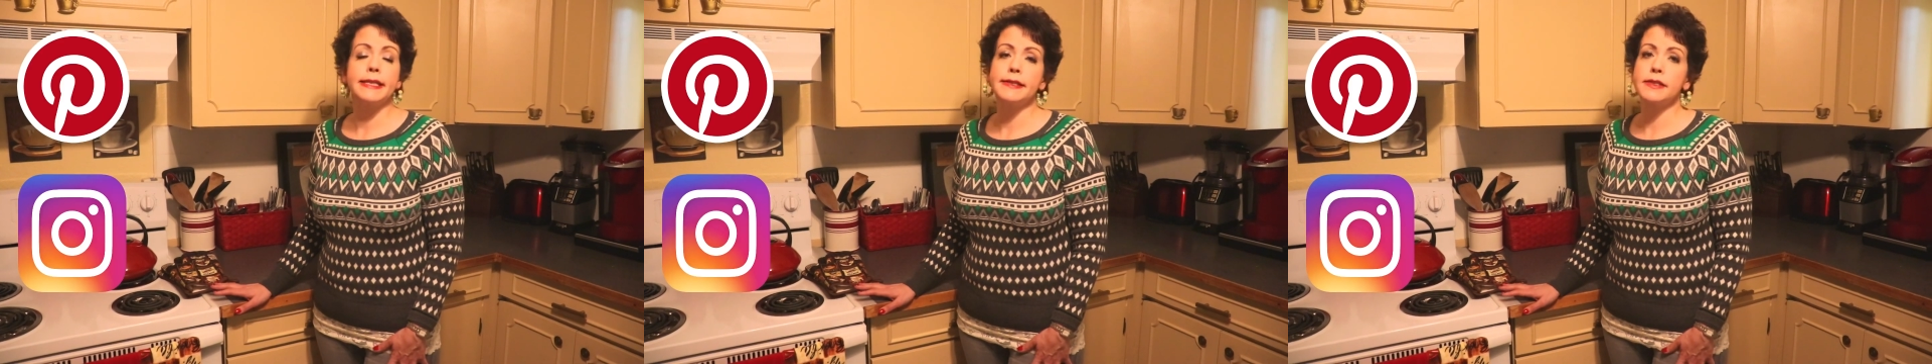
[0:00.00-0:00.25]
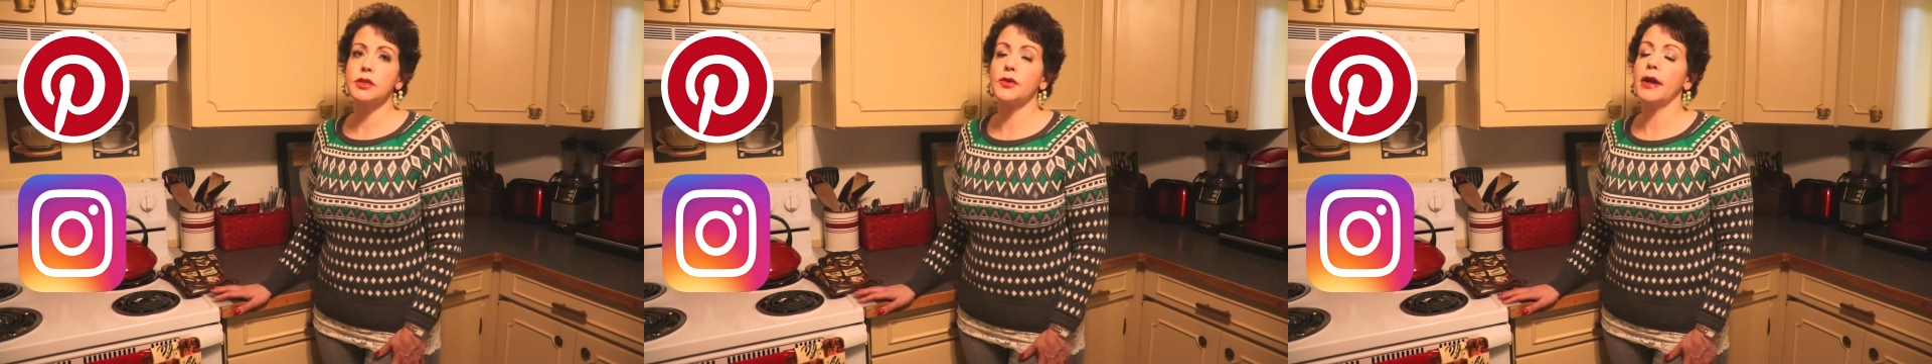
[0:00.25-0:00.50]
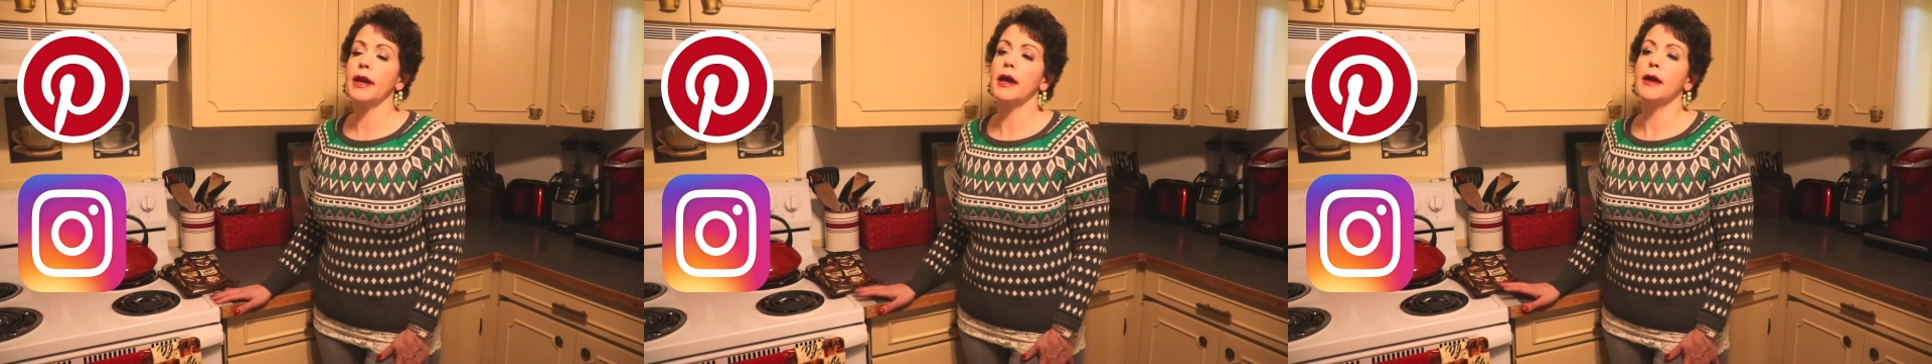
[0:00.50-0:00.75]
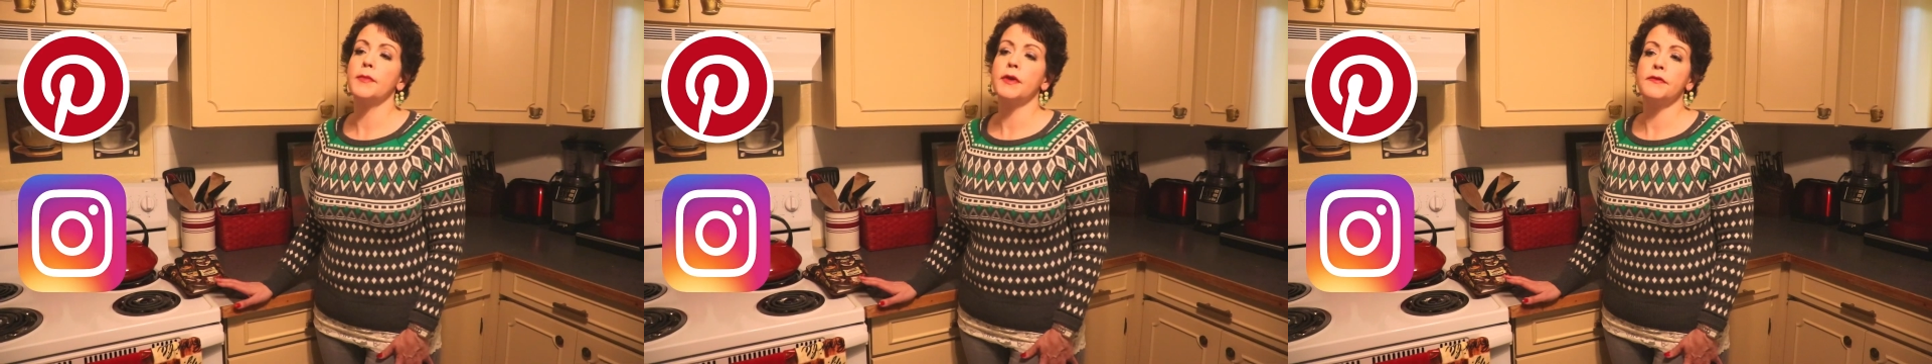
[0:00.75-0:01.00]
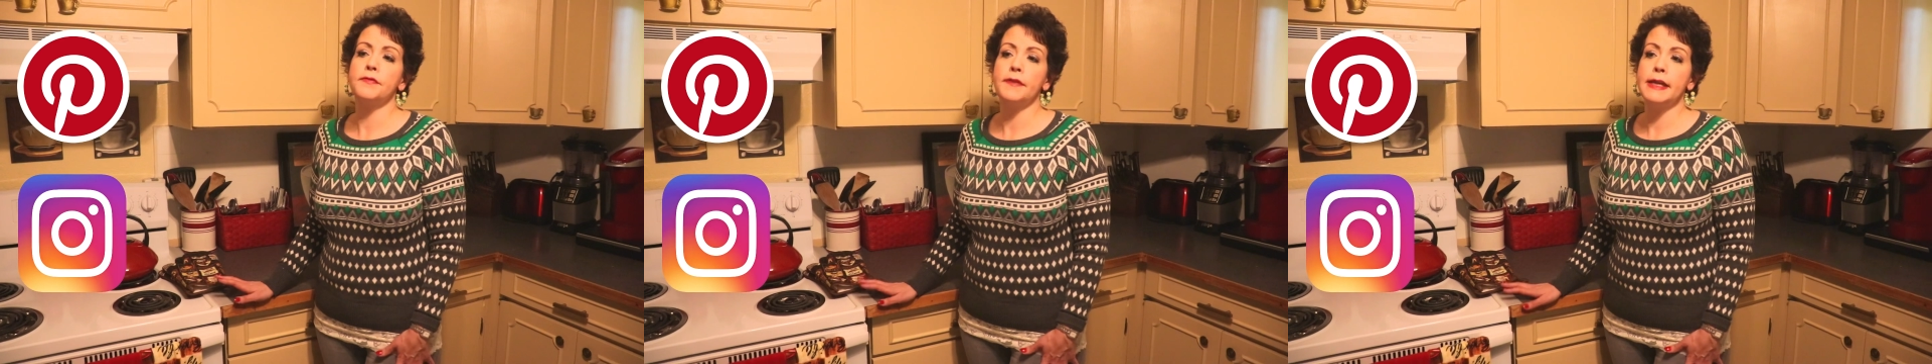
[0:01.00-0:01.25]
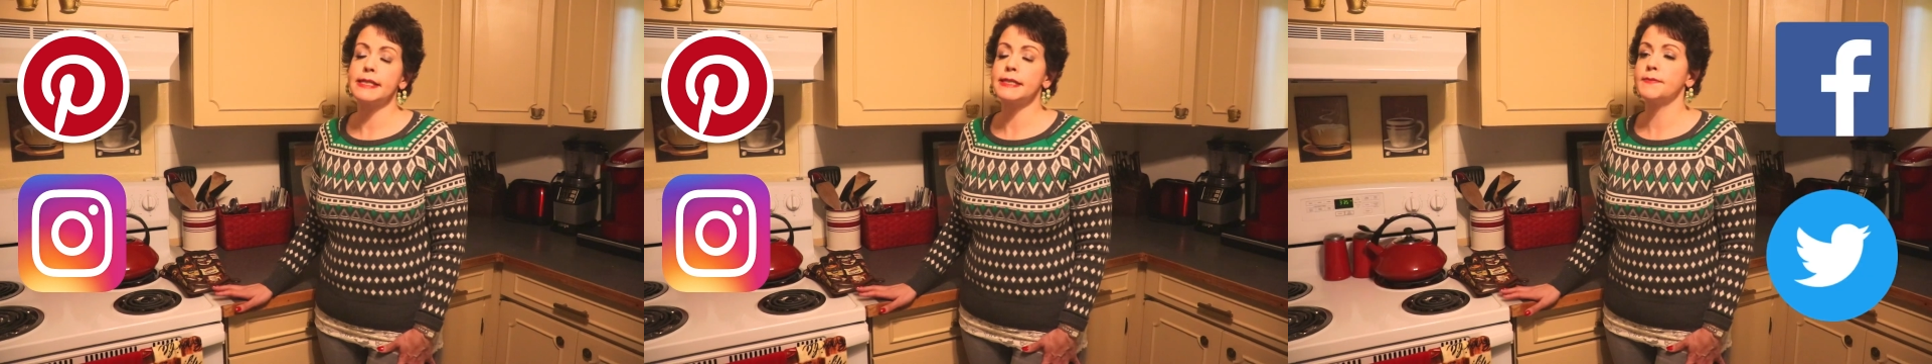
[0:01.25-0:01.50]
Instagram,
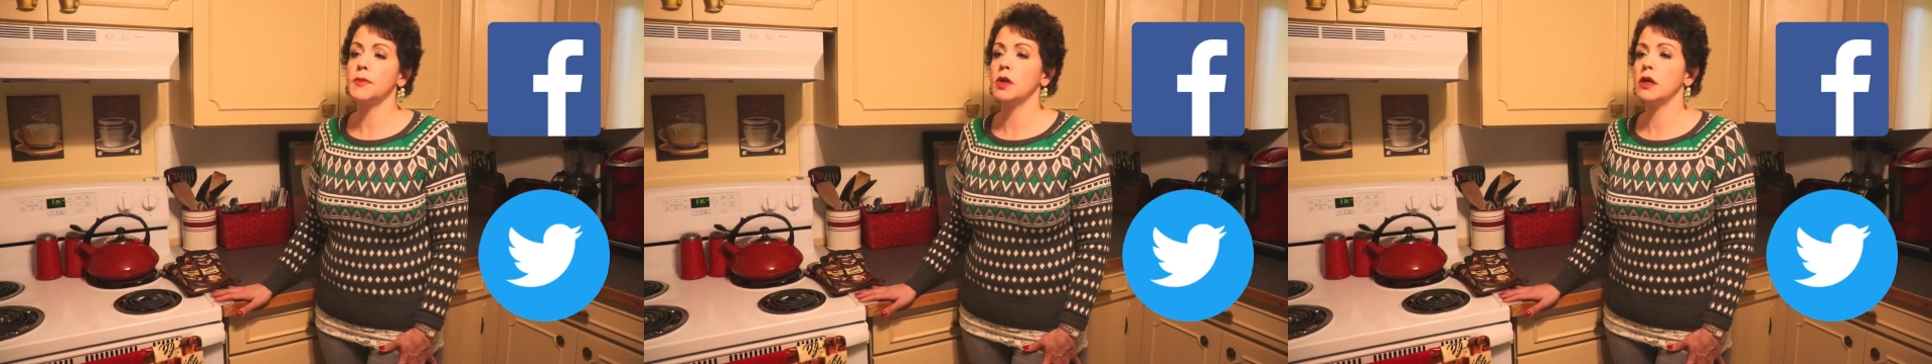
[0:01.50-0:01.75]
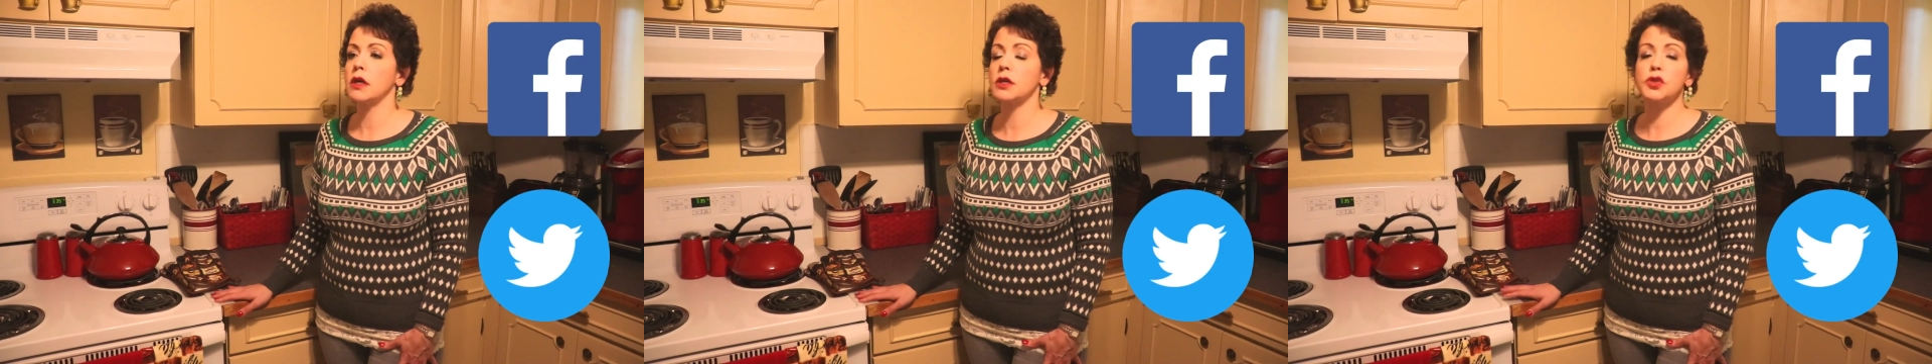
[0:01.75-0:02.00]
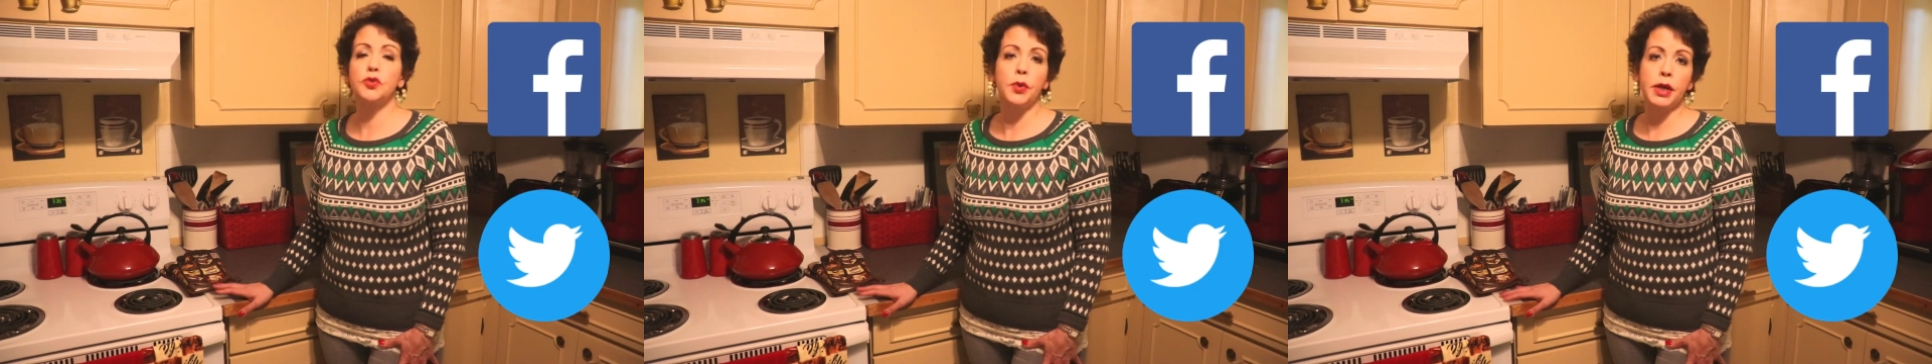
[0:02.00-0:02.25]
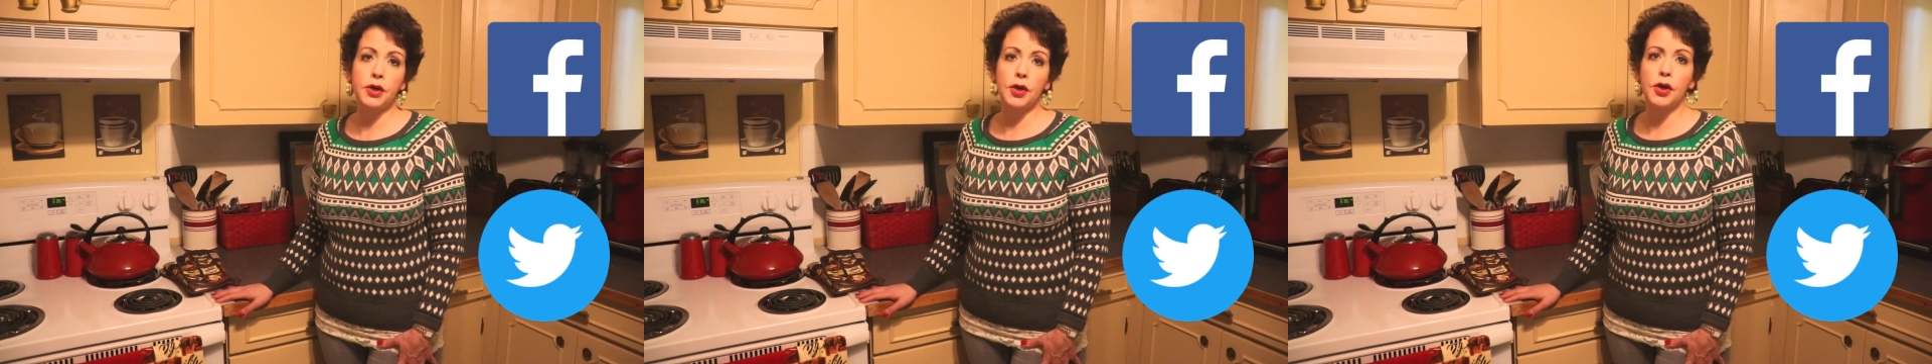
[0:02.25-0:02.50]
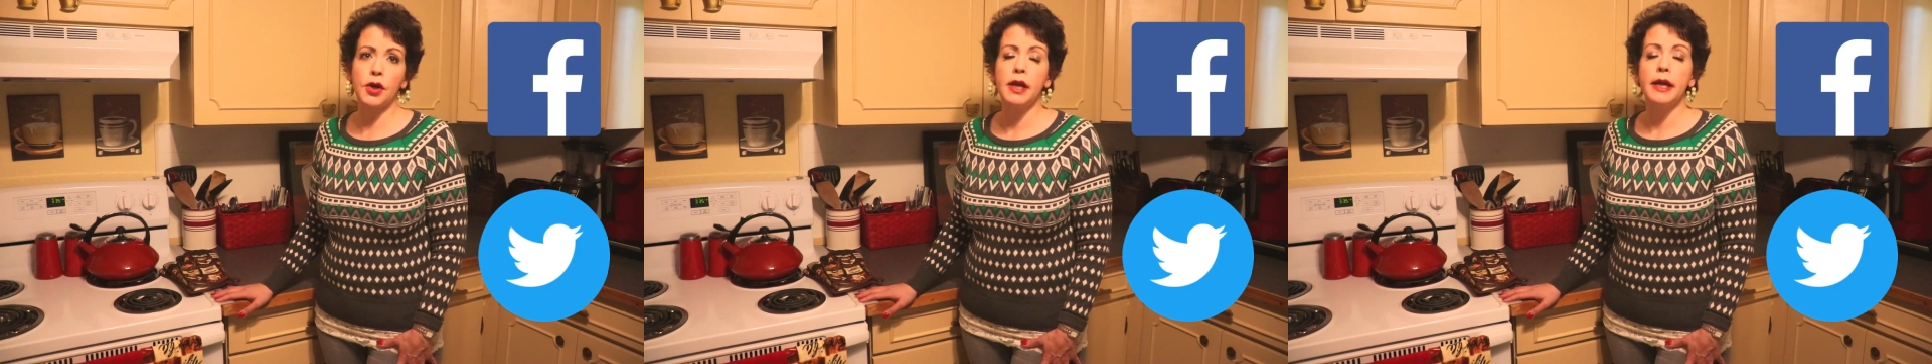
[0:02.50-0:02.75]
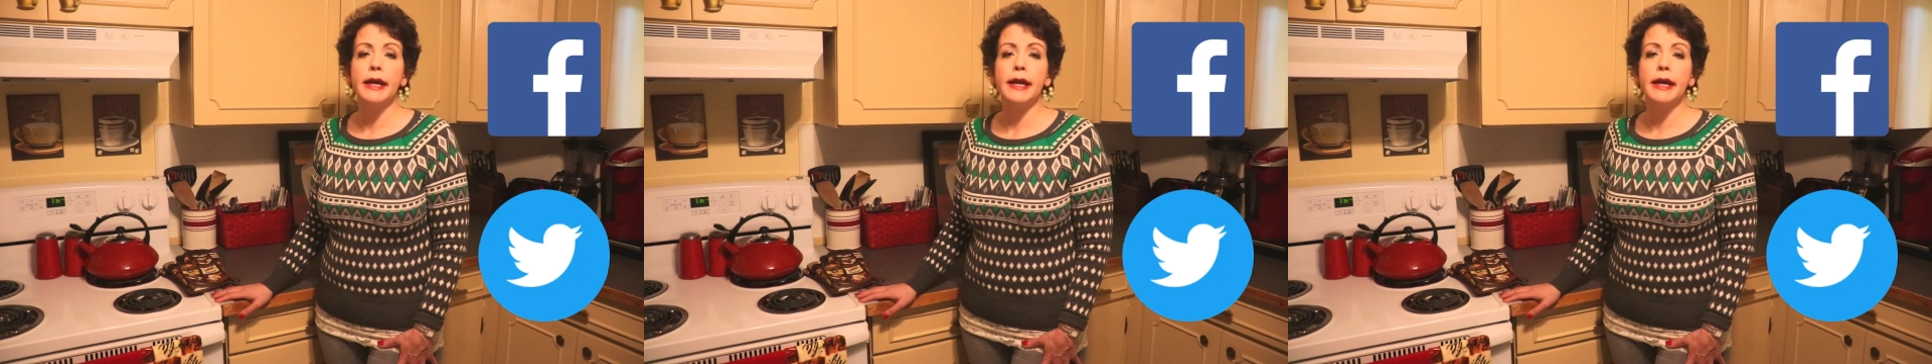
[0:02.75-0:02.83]
Facebook, Twitter,